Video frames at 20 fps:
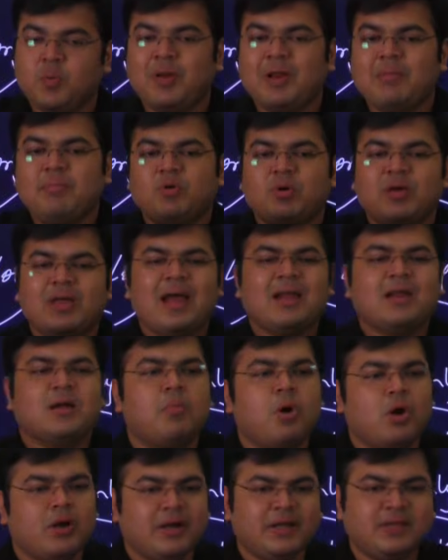I'm looking at
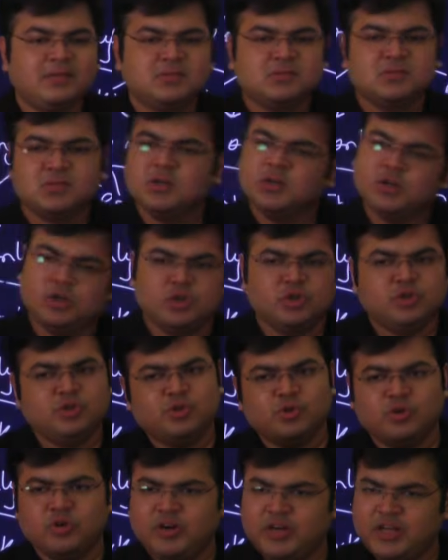commodities,
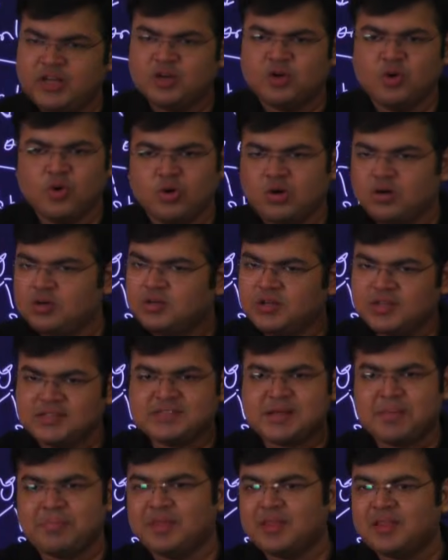jewelry, gold is
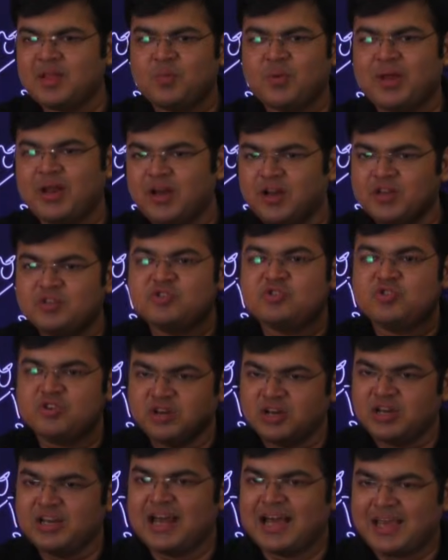something that we Indians
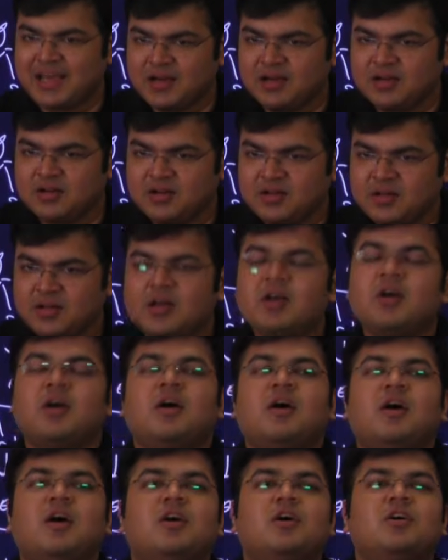really like.
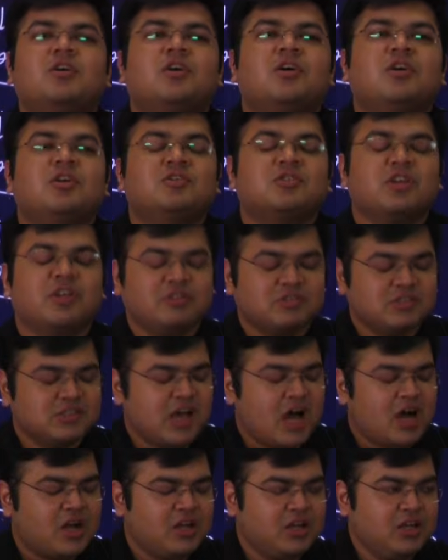So there was this
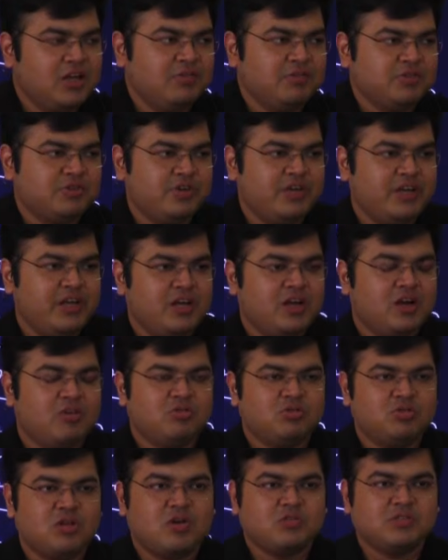article I was reading around
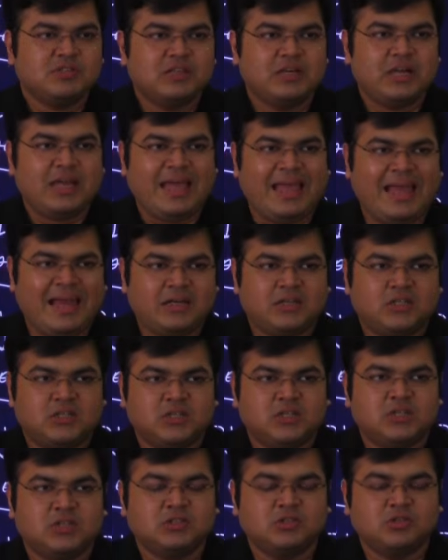2008.
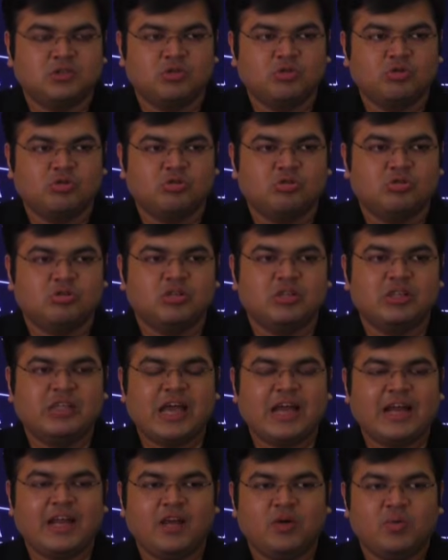So the
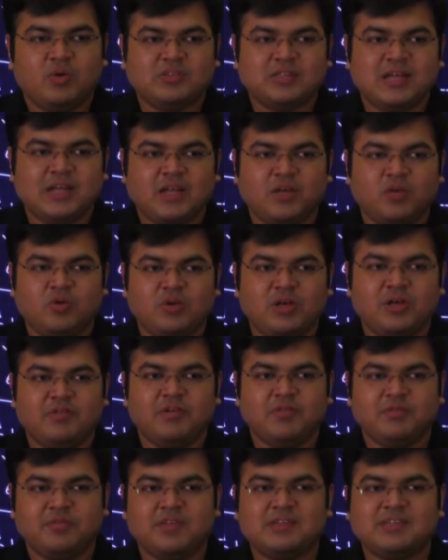idea was that, even
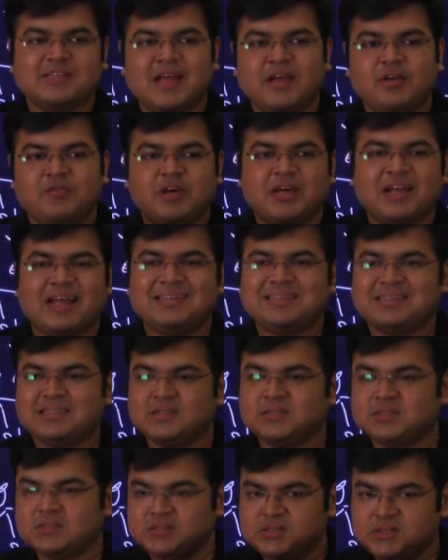if this kind of a
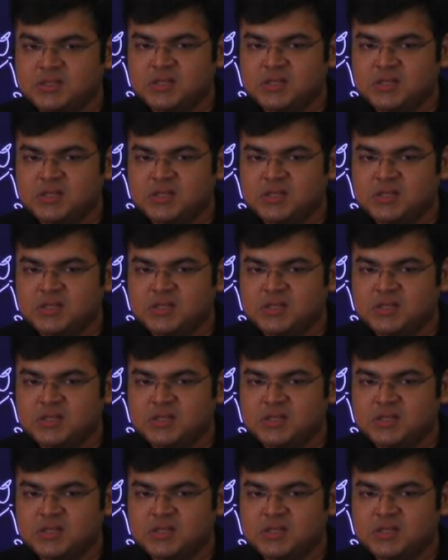crisis